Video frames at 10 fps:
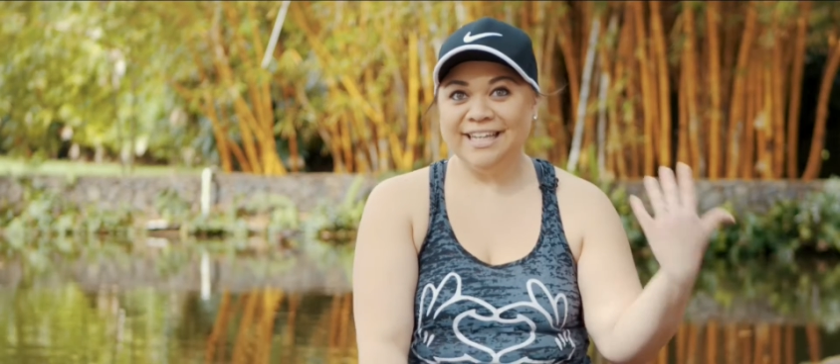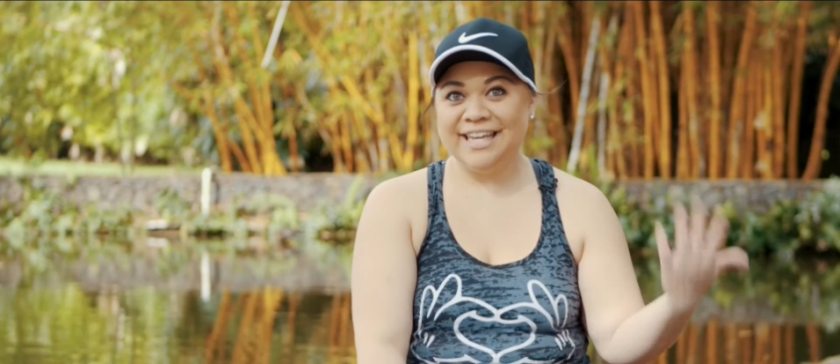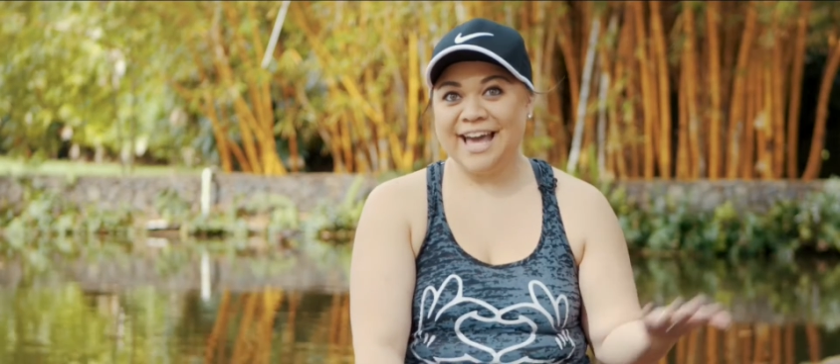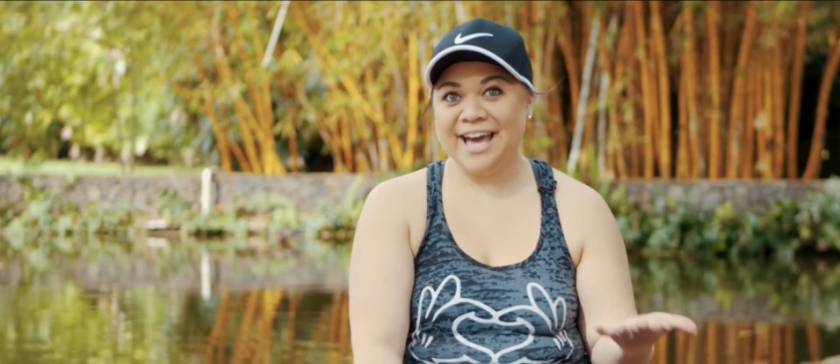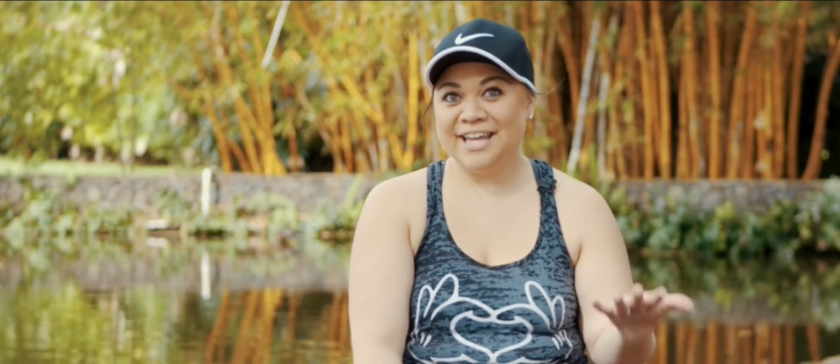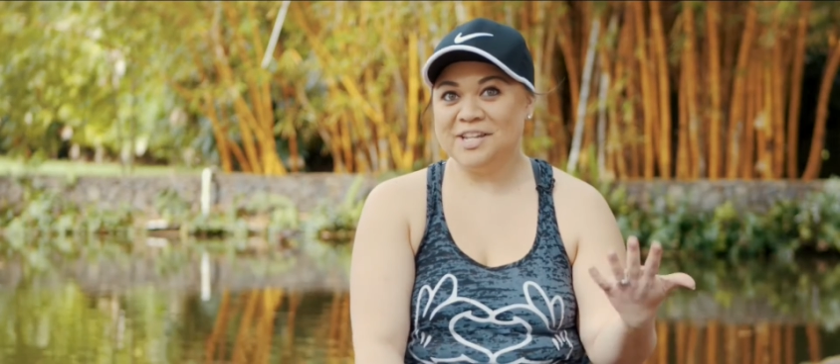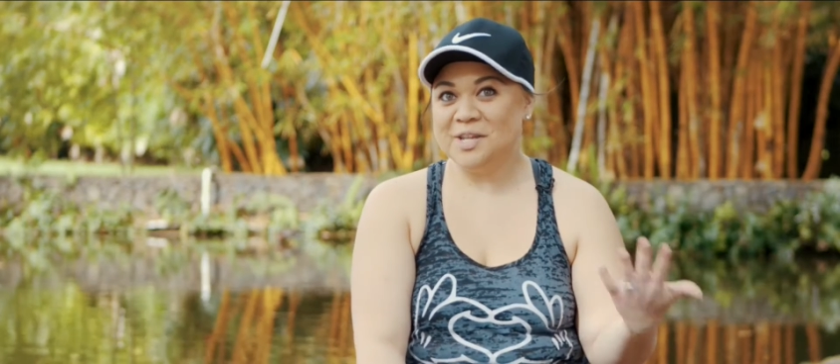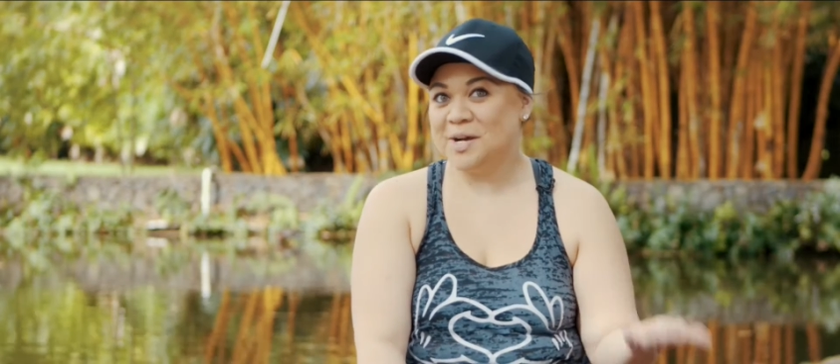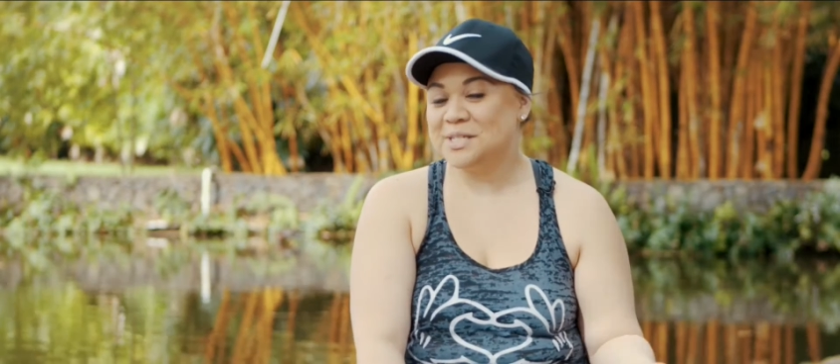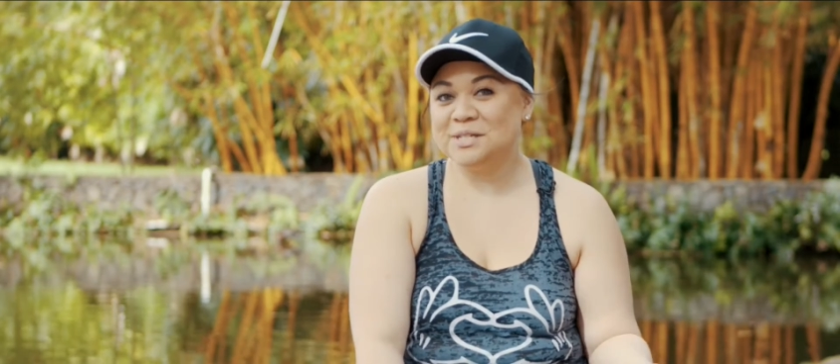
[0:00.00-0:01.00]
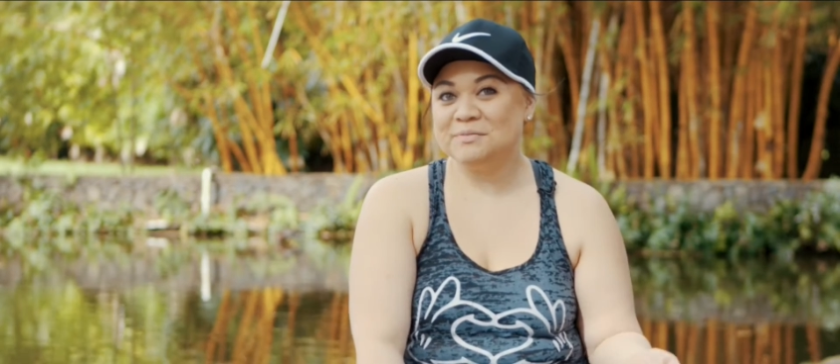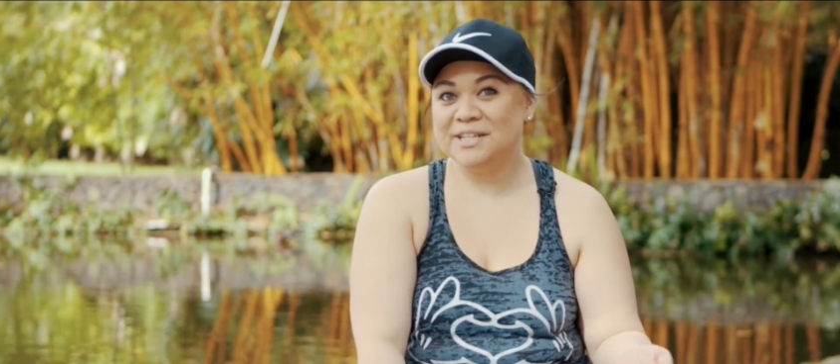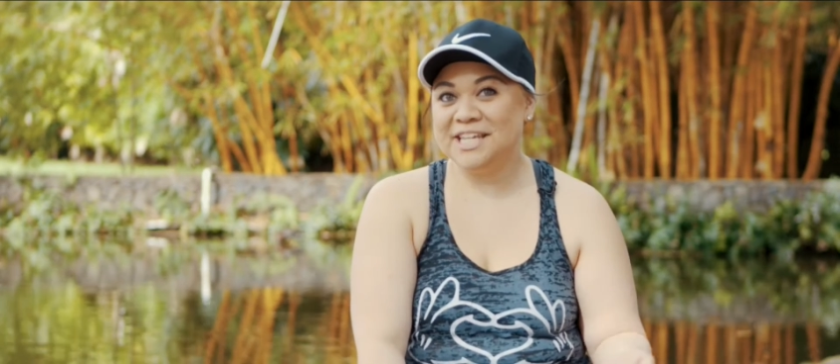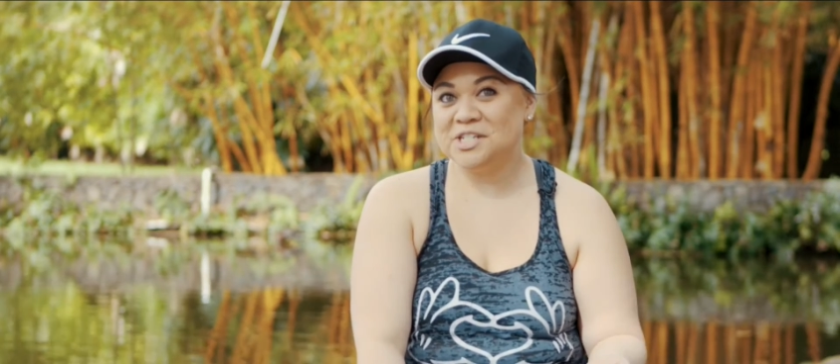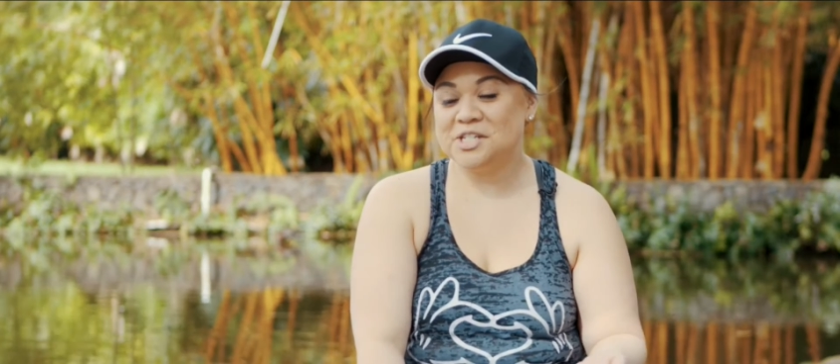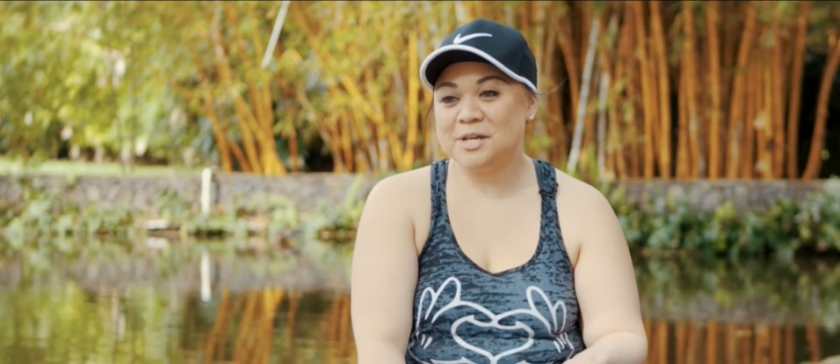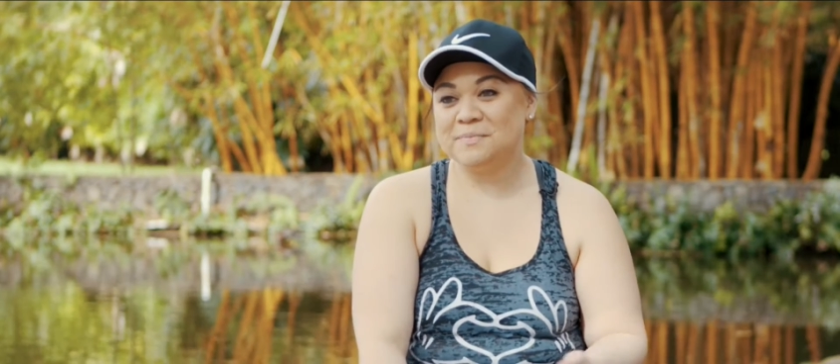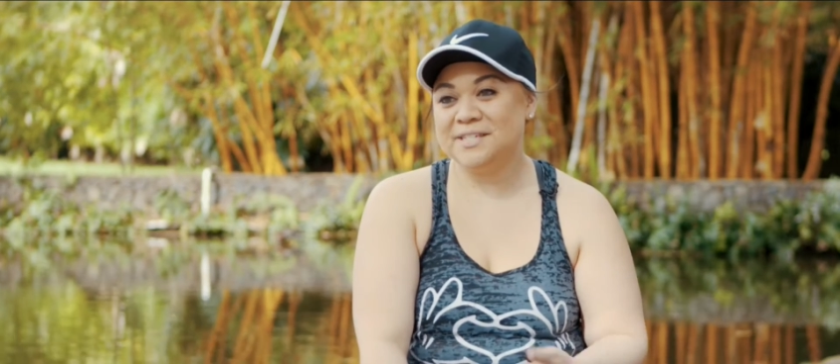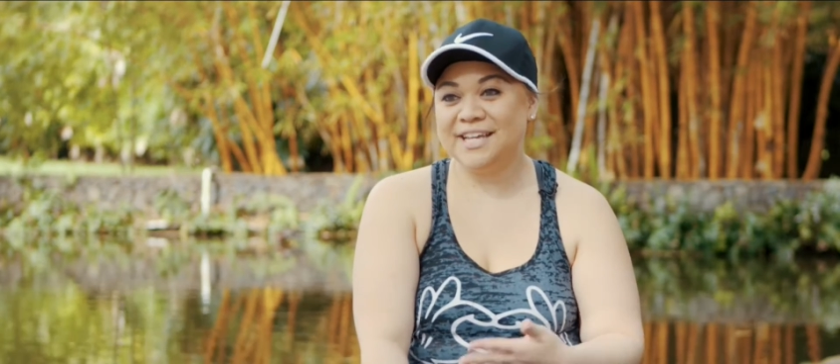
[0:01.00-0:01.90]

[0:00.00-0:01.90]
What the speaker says: He had long-term relationships.